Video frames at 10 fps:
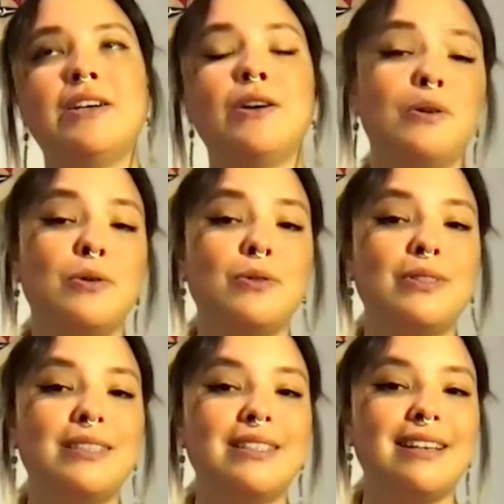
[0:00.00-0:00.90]

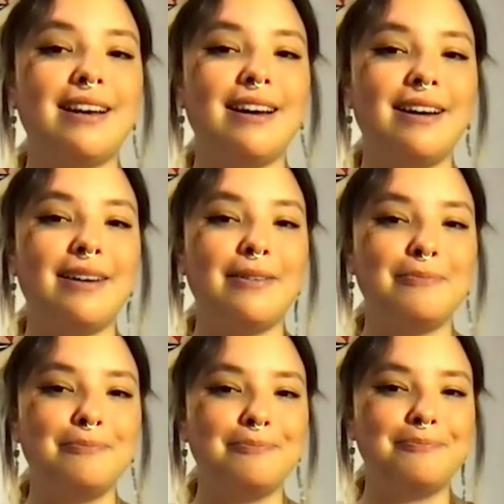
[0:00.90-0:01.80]
goes,
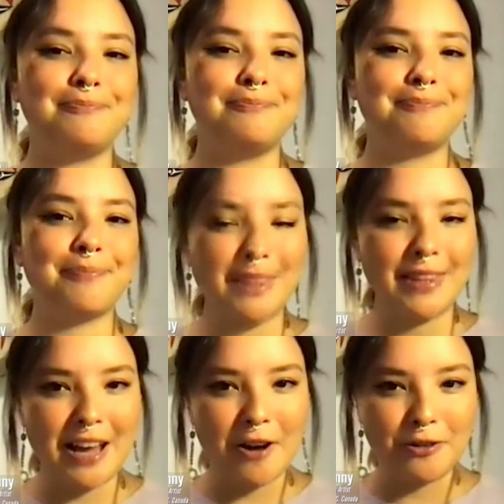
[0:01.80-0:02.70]
the
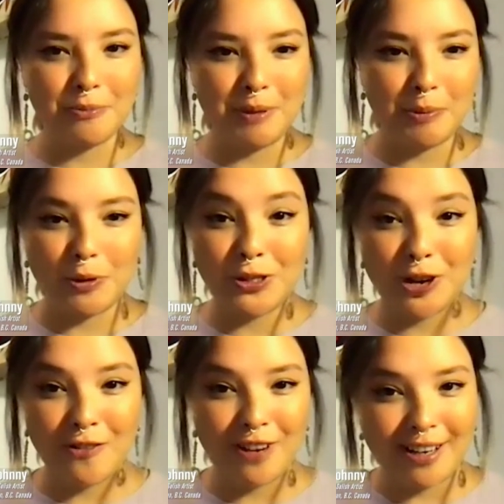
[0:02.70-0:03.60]
Cowichan people were
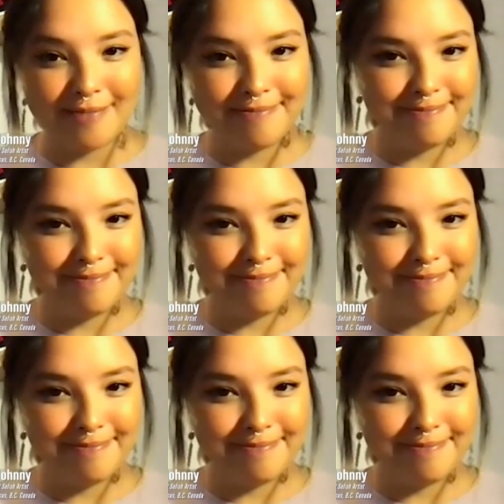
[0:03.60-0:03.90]
starving